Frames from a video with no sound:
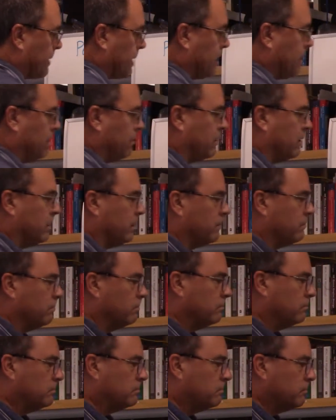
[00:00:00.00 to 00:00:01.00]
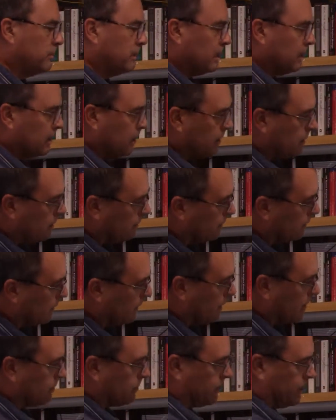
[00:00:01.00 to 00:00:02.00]
Okay.
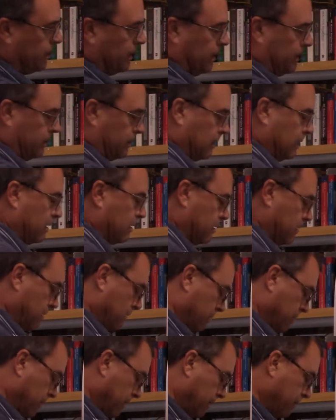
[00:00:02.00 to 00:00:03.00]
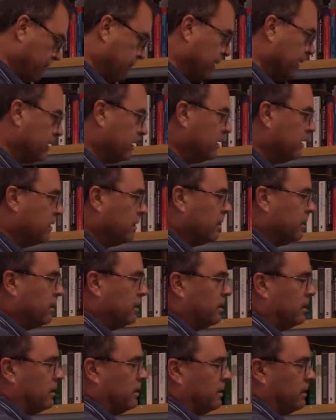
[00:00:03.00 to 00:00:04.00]
Yeah, sorry, that's kind of hard to read, but
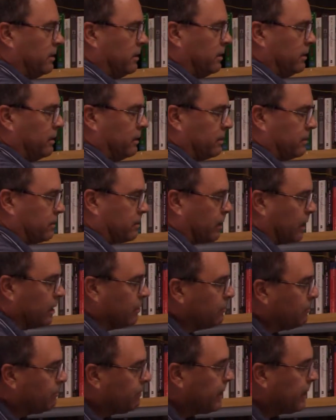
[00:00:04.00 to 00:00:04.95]
you understand.